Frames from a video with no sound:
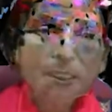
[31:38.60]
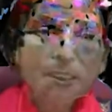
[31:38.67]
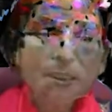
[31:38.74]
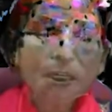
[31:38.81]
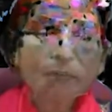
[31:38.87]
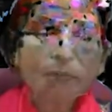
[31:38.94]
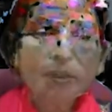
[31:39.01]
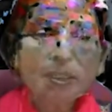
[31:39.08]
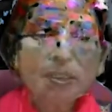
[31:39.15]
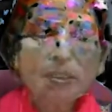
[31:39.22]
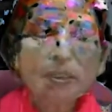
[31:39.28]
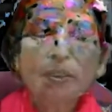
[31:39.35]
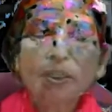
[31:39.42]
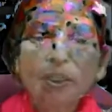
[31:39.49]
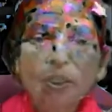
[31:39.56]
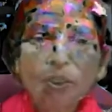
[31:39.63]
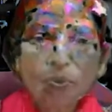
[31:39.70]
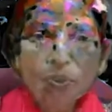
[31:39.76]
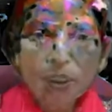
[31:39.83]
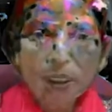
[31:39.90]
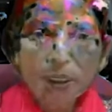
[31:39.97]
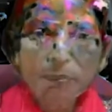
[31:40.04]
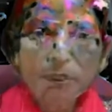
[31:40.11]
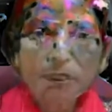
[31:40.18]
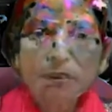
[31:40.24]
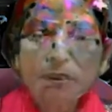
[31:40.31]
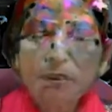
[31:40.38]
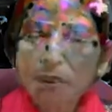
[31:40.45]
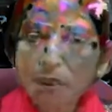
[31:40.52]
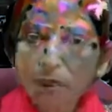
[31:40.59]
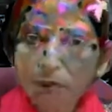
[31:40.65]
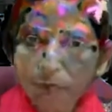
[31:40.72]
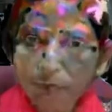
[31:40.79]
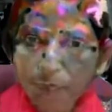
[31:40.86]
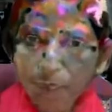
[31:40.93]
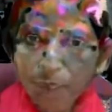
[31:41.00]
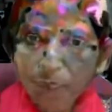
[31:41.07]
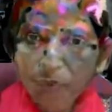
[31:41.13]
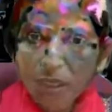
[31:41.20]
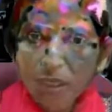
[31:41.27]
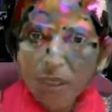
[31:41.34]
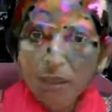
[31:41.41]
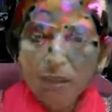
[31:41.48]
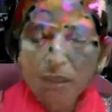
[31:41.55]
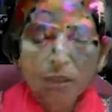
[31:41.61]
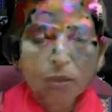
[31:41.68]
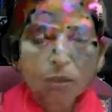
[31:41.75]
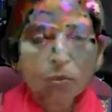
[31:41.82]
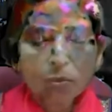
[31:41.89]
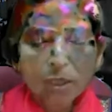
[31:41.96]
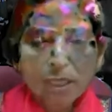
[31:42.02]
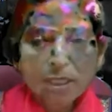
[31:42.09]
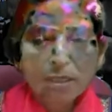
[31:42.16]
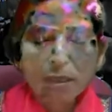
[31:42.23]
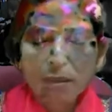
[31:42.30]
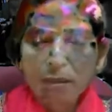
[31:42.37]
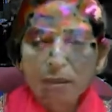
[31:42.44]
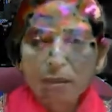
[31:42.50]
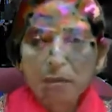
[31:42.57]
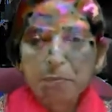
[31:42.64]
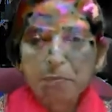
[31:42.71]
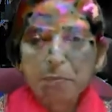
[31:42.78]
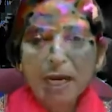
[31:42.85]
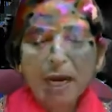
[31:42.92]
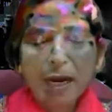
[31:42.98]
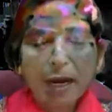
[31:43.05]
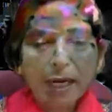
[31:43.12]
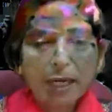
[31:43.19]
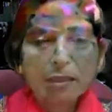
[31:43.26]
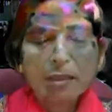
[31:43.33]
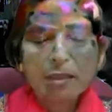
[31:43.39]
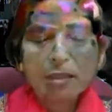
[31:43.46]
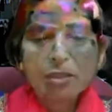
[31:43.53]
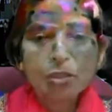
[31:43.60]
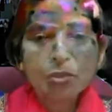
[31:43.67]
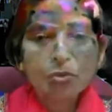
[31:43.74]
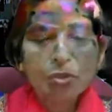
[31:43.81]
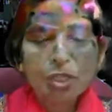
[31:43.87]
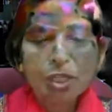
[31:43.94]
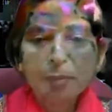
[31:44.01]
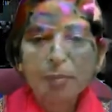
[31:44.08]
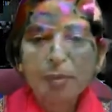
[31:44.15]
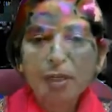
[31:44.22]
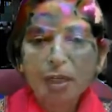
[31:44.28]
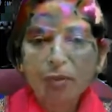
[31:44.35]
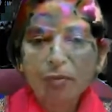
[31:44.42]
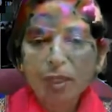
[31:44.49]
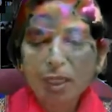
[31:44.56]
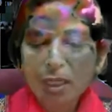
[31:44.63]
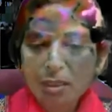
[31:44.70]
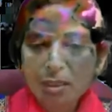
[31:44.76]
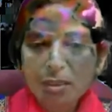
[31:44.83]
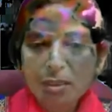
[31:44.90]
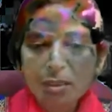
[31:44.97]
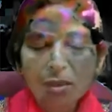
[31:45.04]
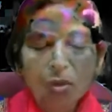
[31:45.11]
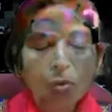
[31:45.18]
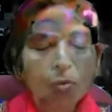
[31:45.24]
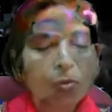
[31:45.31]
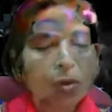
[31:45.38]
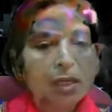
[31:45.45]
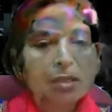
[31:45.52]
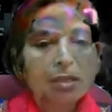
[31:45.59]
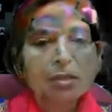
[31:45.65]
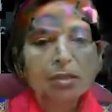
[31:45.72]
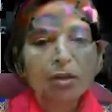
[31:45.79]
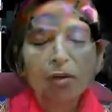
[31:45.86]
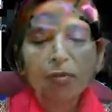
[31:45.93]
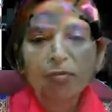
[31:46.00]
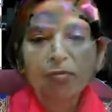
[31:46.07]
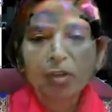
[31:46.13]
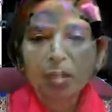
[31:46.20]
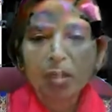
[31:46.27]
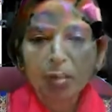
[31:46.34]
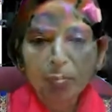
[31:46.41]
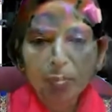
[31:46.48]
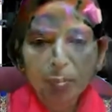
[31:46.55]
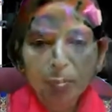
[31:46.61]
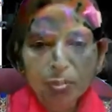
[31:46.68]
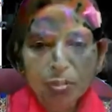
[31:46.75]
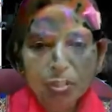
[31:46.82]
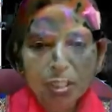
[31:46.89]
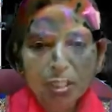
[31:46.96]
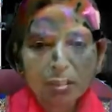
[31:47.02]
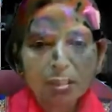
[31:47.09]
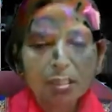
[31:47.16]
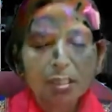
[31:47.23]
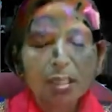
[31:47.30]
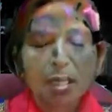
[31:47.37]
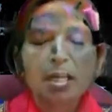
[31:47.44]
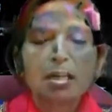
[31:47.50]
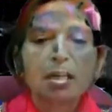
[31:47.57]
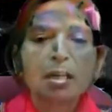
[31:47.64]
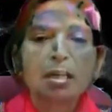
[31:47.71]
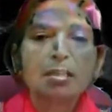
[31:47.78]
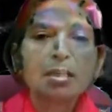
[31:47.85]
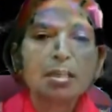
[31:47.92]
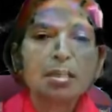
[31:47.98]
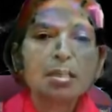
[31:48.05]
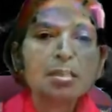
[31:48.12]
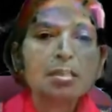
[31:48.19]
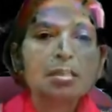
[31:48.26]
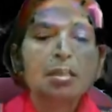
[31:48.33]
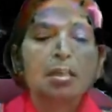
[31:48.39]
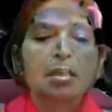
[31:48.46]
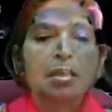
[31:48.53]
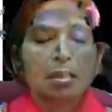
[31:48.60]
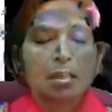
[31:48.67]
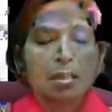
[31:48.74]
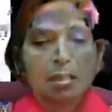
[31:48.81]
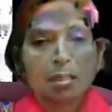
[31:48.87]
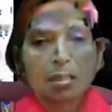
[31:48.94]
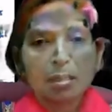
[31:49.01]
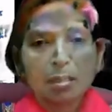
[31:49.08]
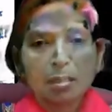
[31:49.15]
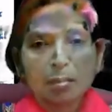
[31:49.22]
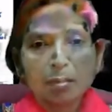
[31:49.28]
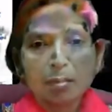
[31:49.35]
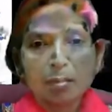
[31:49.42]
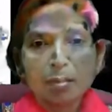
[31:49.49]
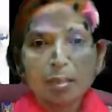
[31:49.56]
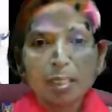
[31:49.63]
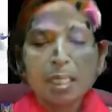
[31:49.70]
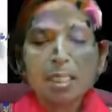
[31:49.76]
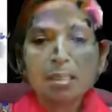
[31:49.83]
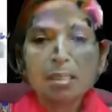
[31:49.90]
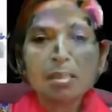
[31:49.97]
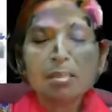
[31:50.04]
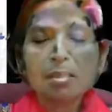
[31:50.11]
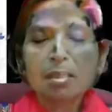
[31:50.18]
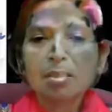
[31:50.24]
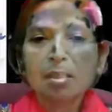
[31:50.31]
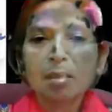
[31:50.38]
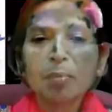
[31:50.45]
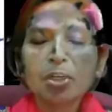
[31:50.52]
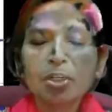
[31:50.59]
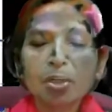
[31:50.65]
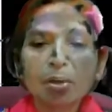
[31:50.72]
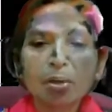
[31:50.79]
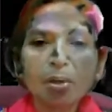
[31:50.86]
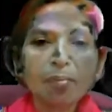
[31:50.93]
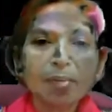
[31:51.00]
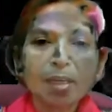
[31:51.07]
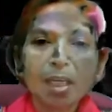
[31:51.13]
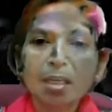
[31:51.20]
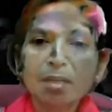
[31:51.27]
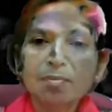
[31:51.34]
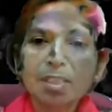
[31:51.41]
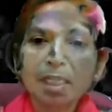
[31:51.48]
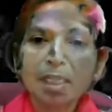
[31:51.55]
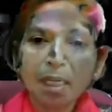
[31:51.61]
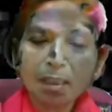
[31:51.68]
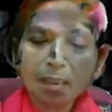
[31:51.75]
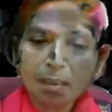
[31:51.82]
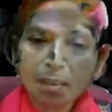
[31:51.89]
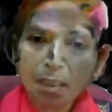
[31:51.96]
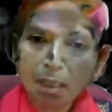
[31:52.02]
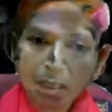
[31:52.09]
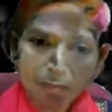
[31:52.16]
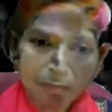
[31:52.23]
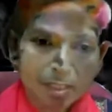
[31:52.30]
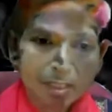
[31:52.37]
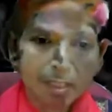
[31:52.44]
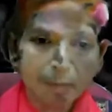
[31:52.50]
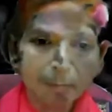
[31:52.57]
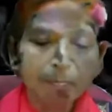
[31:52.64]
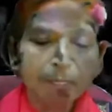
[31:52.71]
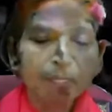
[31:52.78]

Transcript: is always U-shaped curve. The two reasons behind this U-shaped curve is one is law of variable proportion and other is AC is the summation of AFC and ABC.